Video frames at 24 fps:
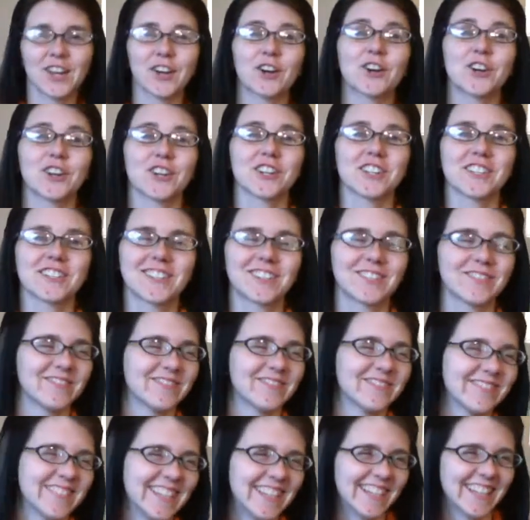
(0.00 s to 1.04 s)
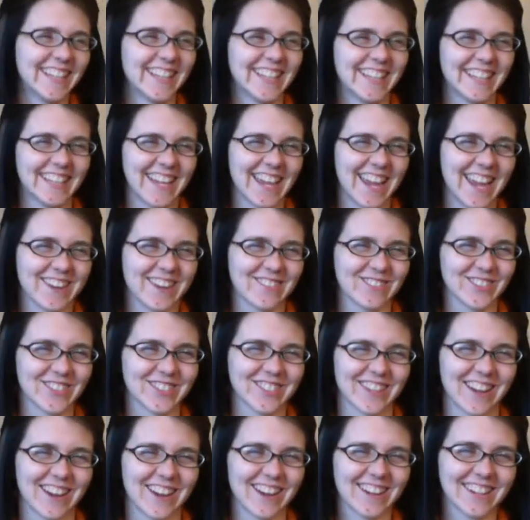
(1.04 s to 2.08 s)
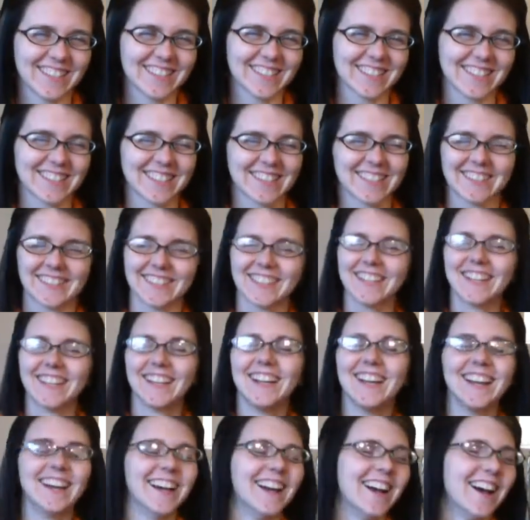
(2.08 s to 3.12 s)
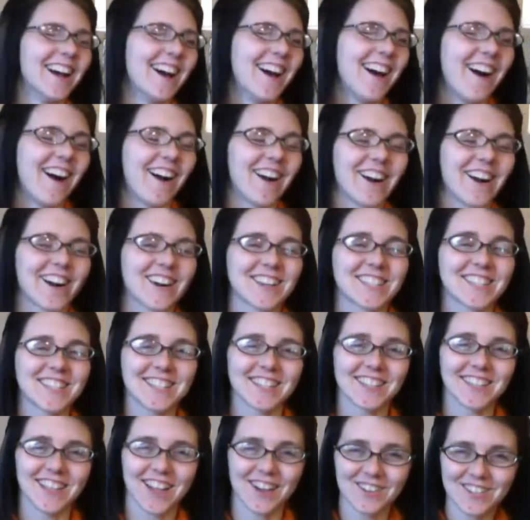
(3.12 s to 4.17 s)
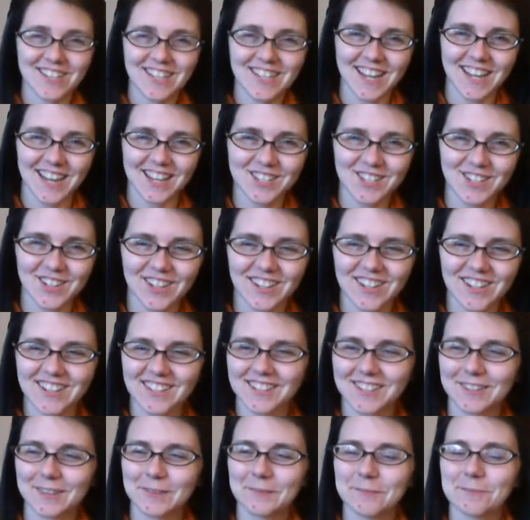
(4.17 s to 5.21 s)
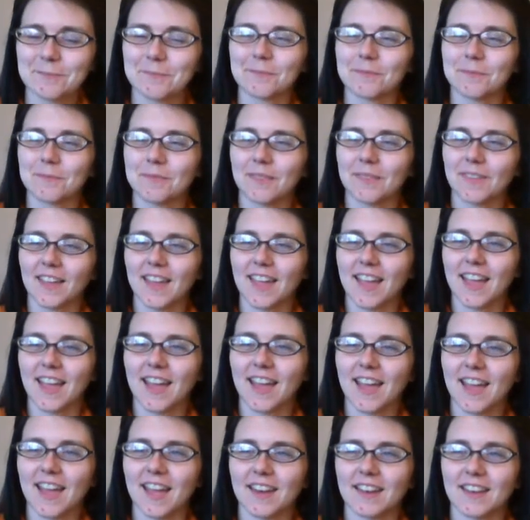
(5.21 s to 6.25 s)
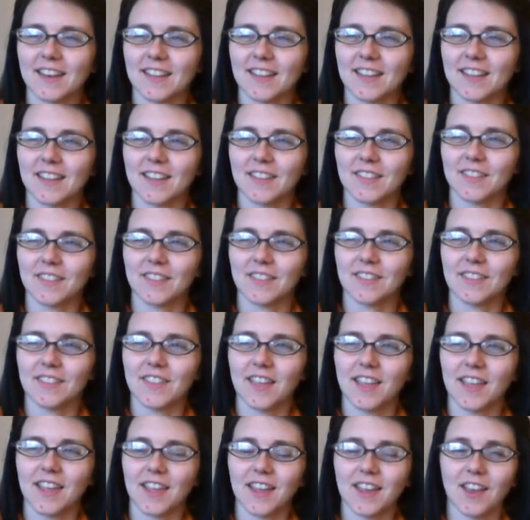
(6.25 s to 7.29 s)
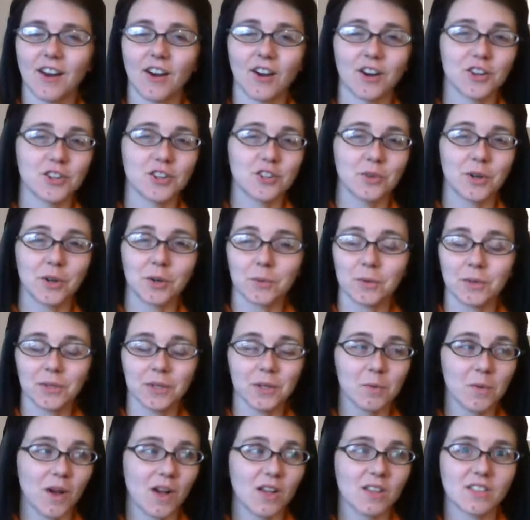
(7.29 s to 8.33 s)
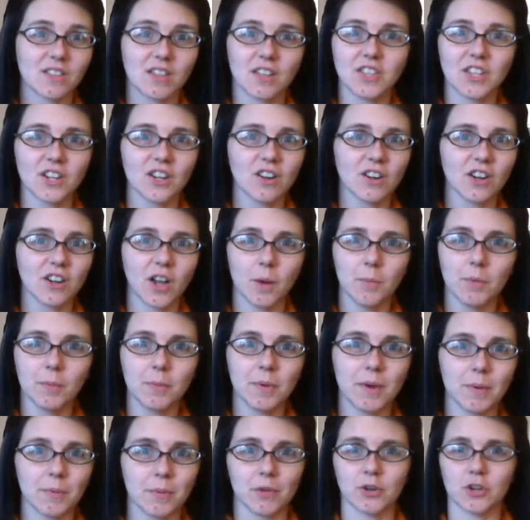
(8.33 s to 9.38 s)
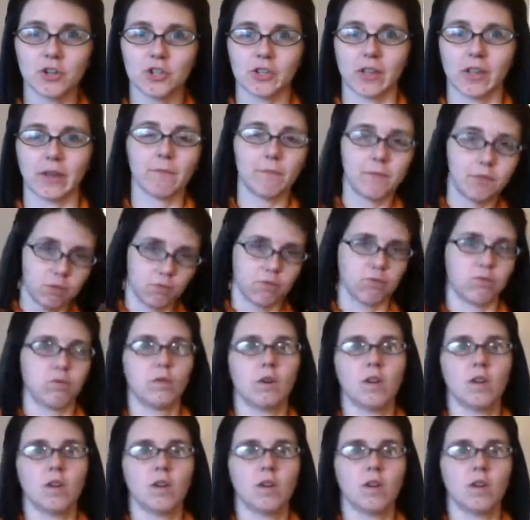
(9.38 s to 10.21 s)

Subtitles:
Cursed cable socks are still out to testers, and they are doing really well. There are a couple people that are just like, phew.